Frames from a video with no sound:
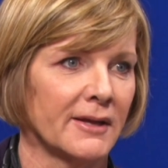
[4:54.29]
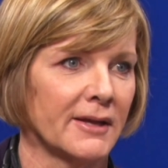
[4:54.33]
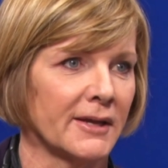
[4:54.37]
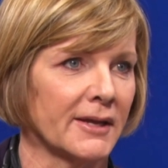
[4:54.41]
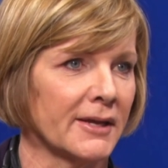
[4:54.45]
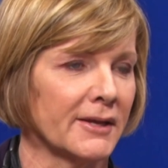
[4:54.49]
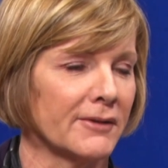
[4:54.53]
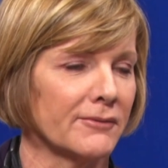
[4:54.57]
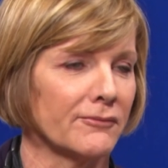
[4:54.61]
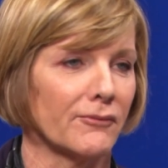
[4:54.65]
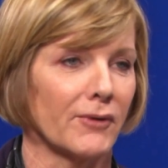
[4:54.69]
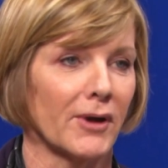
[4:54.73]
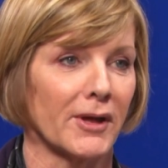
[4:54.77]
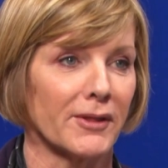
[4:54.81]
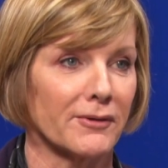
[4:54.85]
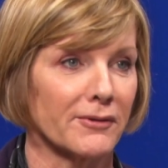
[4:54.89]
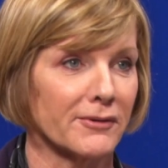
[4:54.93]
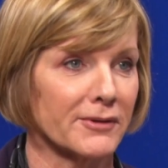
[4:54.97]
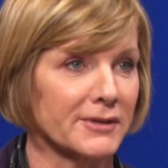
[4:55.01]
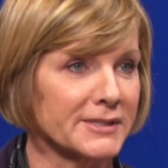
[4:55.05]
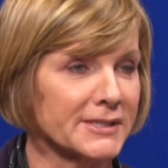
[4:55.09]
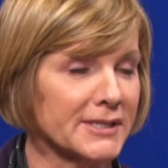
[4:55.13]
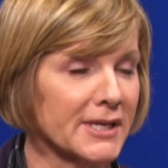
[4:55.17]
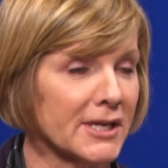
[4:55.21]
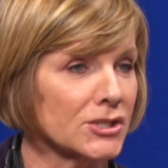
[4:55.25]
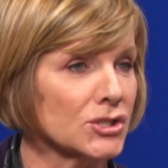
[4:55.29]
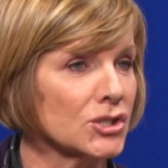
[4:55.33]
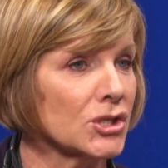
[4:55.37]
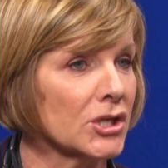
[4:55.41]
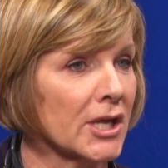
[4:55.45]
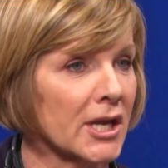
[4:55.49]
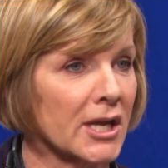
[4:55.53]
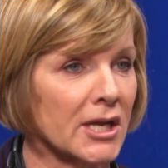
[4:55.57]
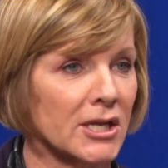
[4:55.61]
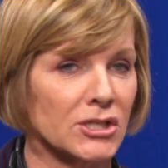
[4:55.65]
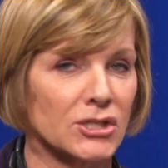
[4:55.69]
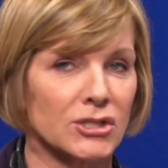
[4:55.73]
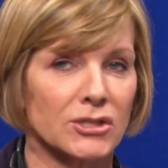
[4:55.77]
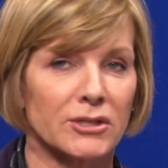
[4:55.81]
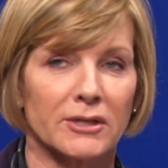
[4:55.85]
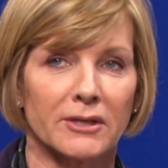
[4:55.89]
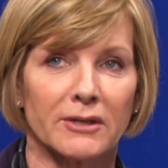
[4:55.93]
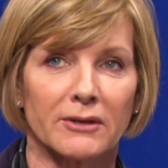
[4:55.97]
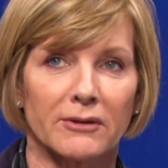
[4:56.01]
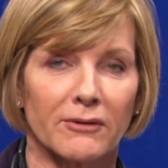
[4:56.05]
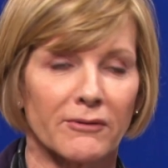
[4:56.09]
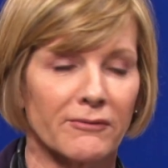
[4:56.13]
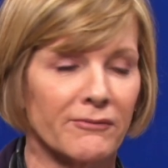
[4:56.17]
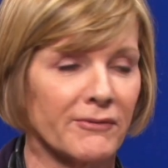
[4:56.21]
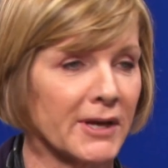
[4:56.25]
And whether it's
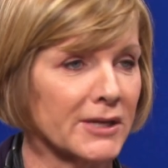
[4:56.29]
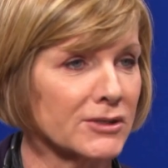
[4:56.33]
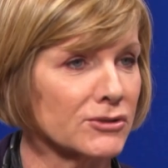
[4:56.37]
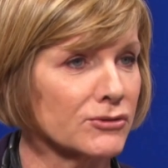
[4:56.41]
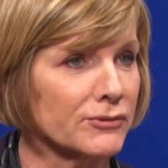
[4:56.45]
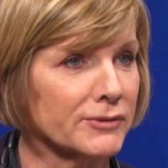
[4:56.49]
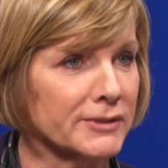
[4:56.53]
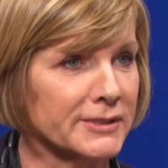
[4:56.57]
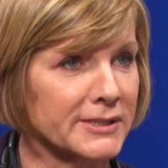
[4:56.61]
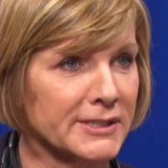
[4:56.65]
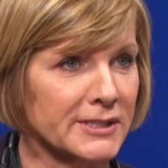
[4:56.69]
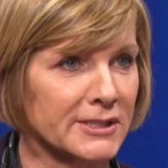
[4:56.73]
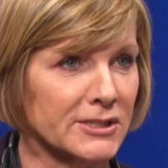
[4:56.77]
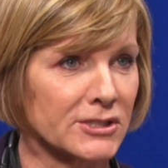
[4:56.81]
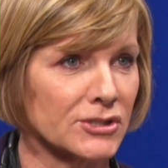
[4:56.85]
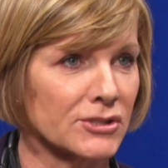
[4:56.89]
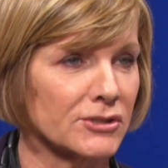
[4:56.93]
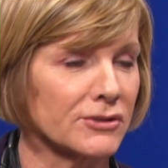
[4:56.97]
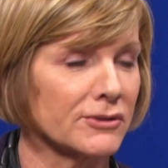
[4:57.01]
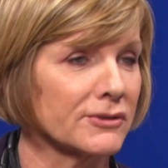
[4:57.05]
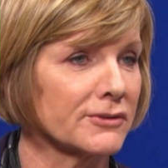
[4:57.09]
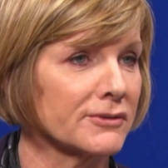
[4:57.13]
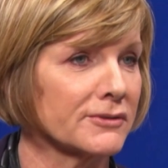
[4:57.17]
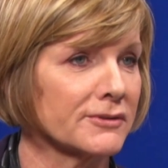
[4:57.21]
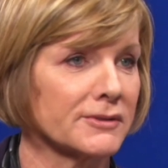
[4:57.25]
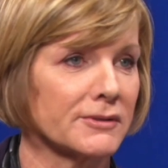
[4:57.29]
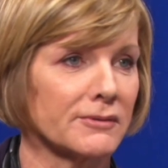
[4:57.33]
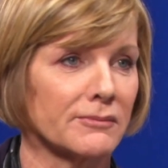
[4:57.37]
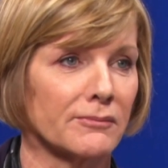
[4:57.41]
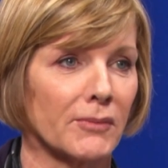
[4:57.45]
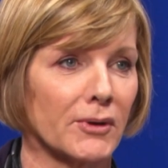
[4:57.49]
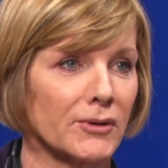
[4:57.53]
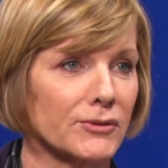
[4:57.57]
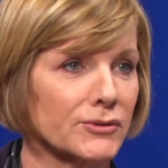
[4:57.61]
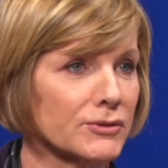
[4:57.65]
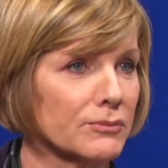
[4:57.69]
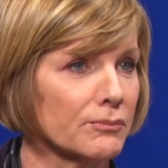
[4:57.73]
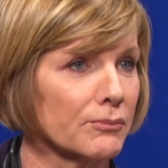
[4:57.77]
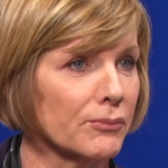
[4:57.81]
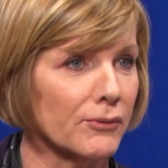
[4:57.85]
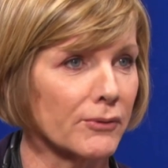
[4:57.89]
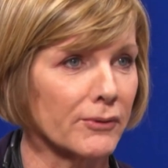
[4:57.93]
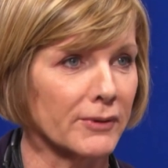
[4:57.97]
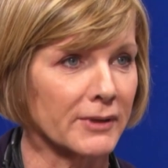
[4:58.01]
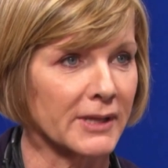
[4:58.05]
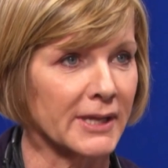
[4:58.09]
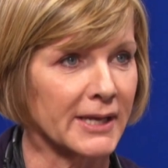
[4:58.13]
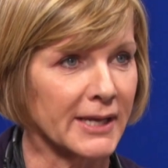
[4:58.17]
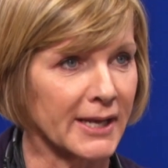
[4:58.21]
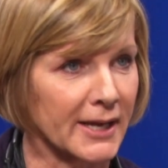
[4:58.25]
education or veterans issues, and most
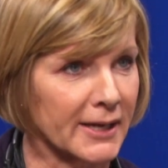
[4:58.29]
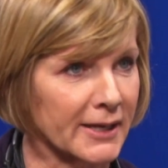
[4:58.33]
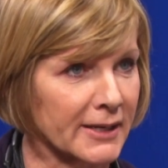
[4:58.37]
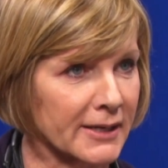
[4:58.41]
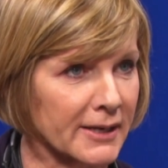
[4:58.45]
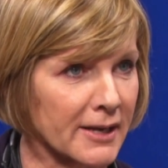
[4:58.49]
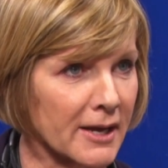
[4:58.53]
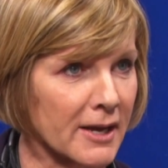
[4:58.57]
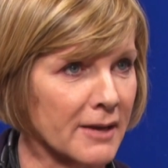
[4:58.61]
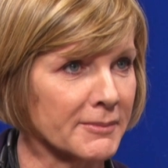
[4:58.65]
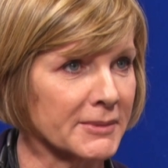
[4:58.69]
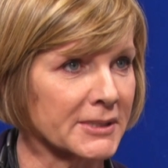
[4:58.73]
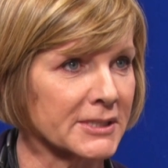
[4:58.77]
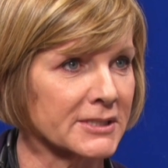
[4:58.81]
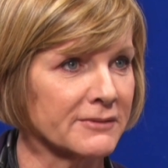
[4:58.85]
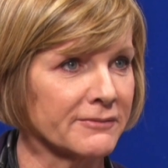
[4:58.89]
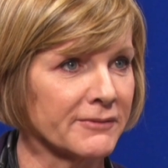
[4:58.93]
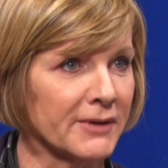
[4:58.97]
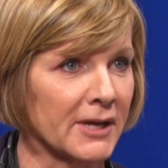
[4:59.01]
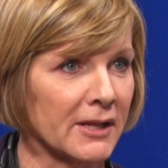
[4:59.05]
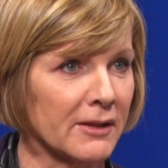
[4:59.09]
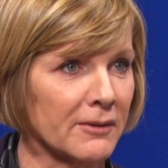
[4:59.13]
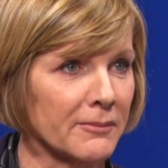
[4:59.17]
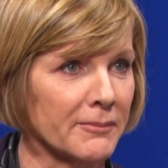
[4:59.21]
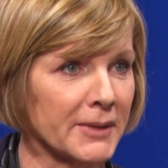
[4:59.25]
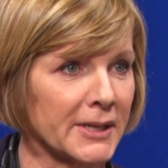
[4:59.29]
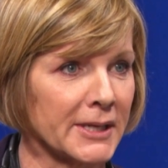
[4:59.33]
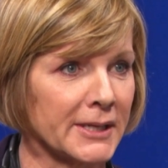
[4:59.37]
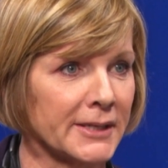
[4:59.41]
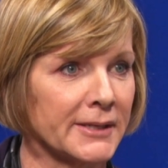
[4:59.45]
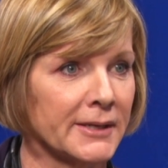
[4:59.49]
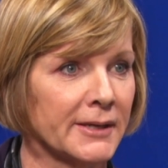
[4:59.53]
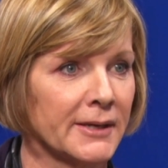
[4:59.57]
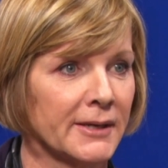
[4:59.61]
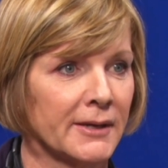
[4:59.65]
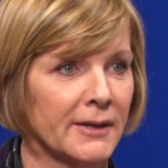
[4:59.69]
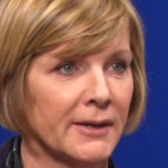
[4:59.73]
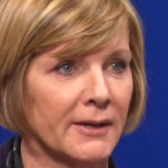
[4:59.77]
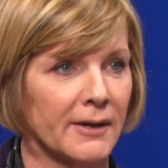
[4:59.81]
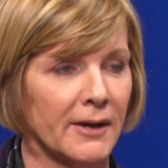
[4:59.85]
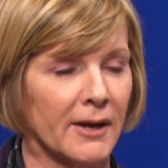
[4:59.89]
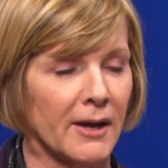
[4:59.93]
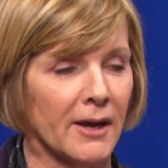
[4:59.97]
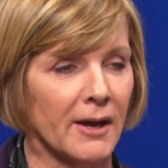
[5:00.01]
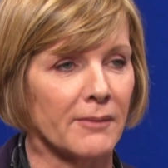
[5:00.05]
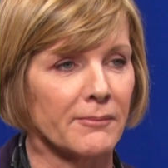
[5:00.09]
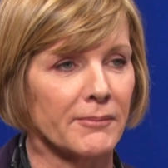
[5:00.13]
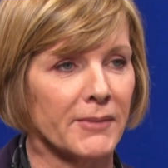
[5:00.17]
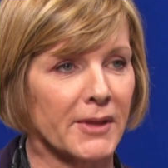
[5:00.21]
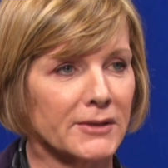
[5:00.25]
importantly, economic development.
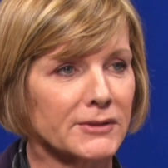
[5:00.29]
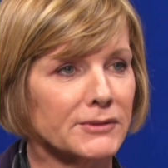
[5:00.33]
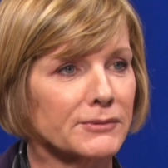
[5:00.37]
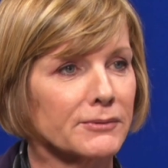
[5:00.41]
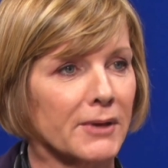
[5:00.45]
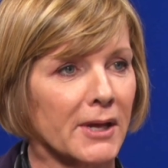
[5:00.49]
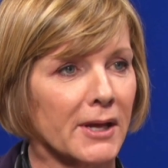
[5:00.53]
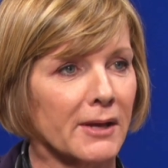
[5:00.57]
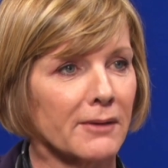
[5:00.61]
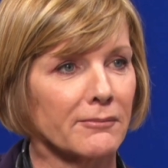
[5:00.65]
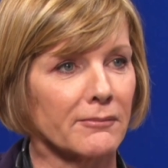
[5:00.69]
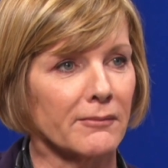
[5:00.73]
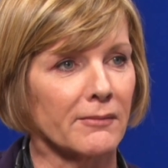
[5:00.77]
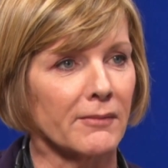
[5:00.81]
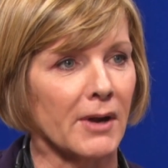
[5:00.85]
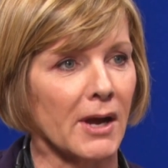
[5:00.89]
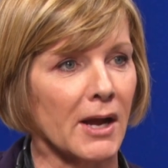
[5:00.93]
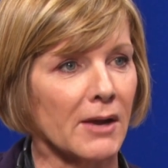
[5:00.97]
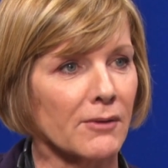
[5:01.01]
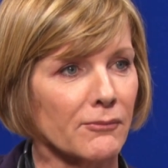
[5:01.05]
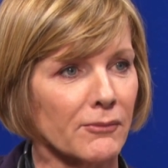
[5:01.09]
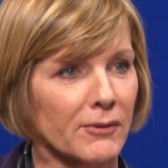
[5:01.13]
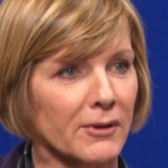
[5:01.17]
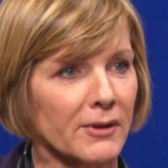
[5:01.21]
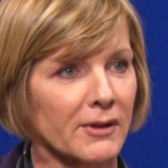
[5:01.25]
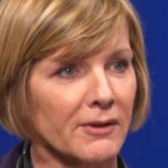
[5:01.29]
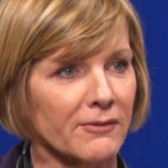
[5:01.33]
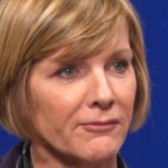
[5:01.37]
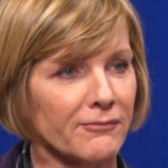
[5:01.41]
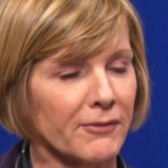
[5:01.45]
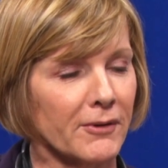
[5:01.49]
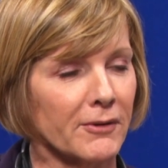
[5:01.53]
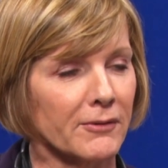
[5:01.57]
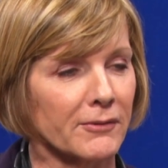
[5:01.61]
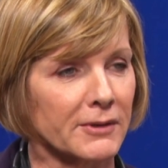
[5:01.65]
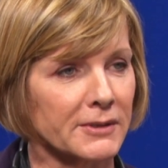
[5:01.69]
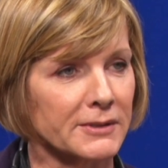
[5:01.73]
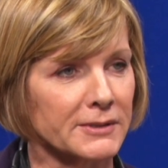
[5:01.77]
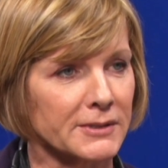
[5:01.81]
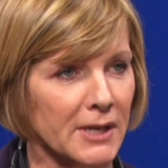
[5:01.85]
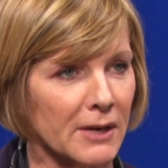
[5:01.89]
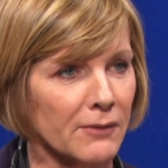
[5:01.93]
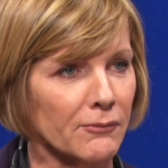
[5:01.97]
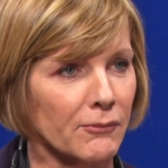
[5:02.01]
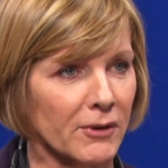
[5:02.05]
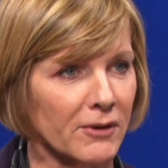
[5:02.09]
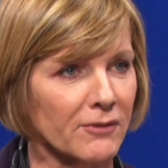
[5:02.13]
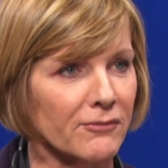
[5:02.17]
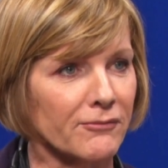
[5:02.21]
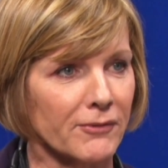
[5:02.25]
That's what I really
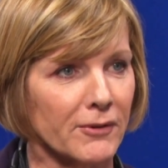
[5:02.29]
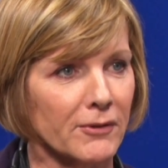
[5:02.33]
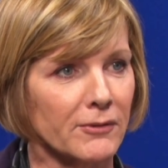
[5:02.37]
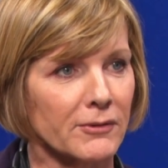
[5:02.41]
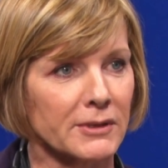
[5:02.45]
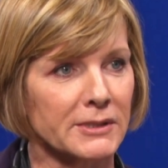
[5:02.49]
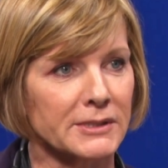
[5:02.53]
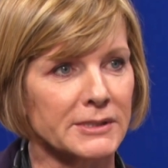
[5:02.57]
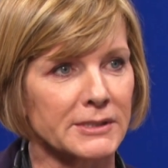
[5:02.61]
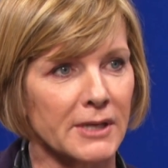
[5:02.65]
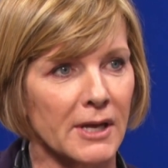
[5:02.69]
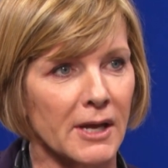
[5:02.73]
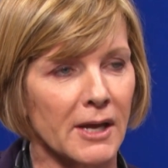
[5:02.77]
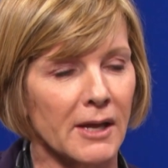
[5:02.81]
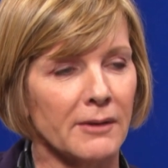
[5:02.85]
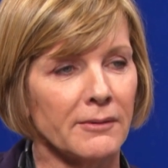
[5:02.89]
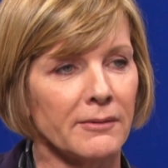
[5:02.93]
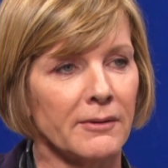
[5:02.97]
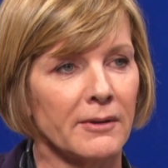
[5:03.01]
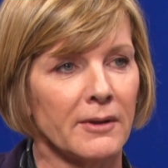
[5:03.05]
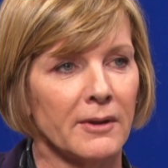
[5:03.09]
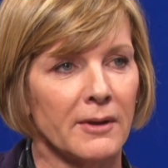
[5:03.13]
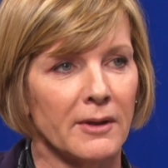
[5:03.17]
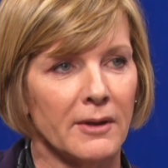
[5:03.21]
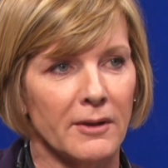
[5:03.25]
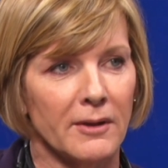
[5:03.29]
want to focus on,